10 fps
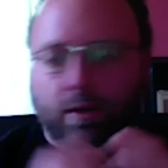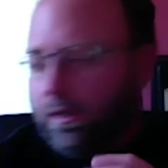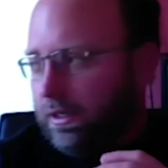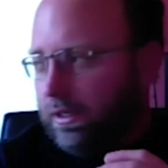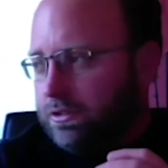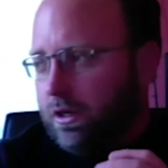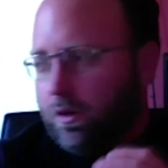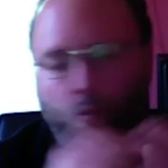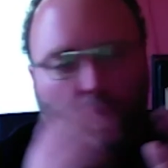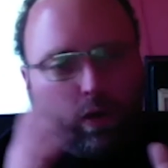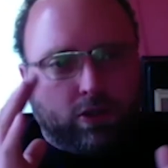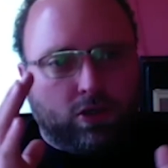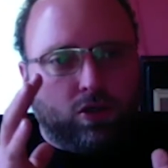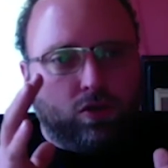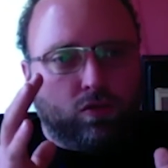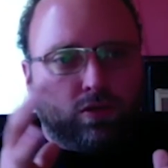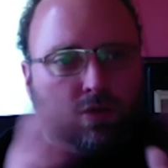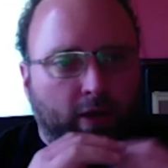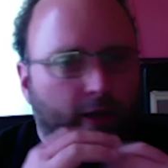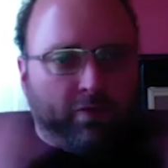is what do you,
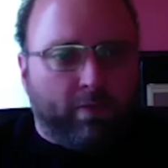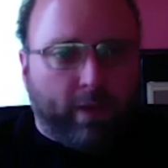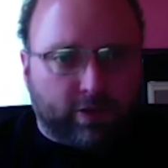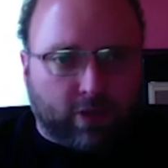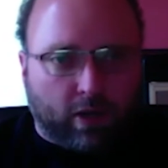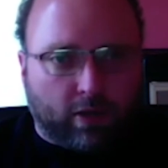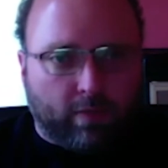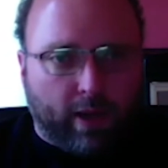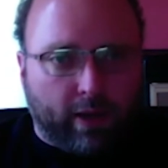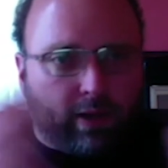and everybody's talked about it,